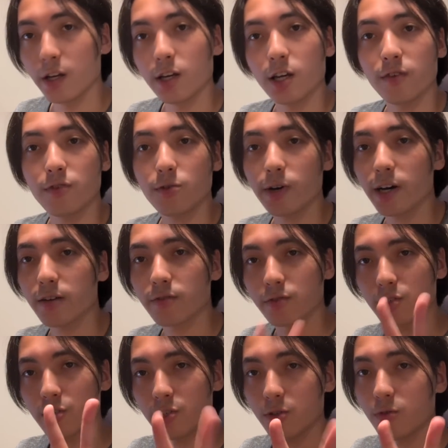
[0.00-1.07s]
If you have
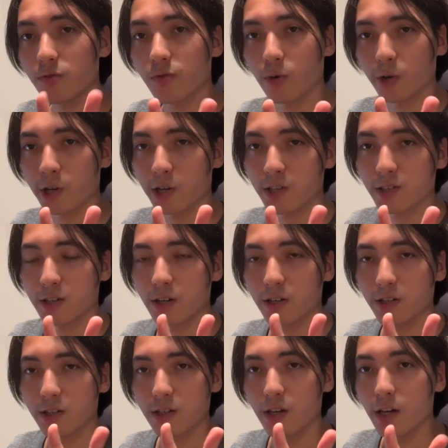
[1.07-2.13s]
2 4-cost
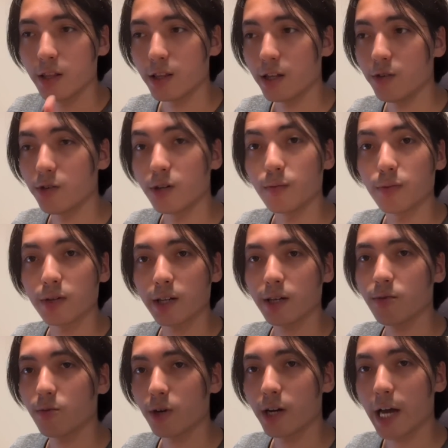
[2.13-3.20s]
Slaws, then you can play
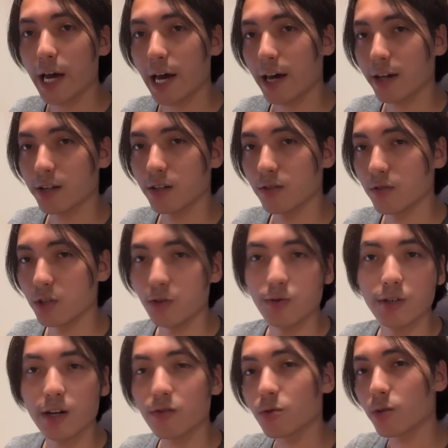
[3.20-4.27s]
one active. You
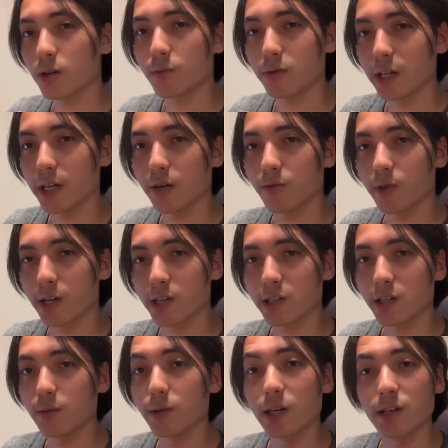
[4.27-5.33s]
never want to play it
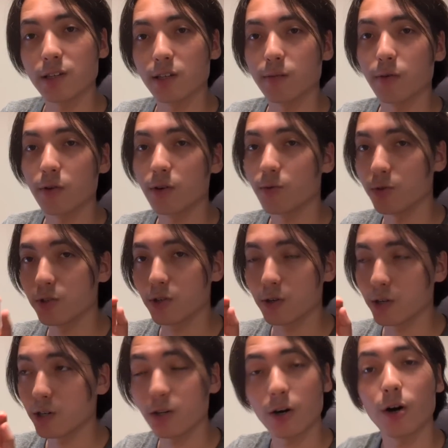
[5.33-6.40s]
rested because the opponent will
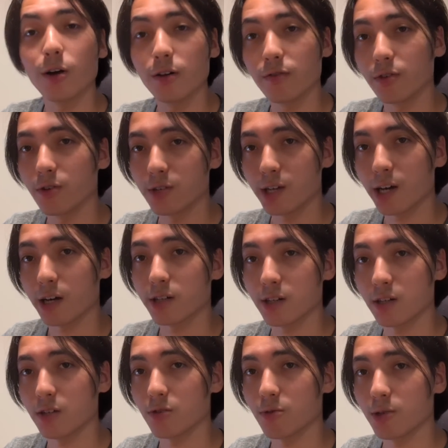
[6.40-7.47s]
target all of their attacks
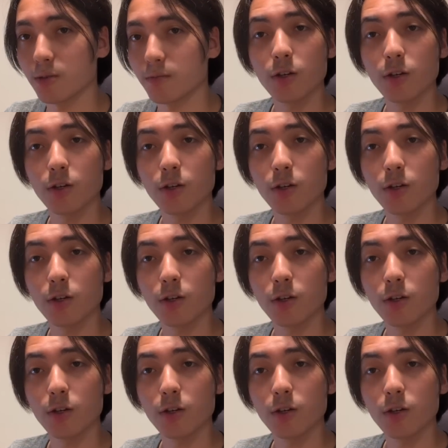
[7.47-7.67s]
into it.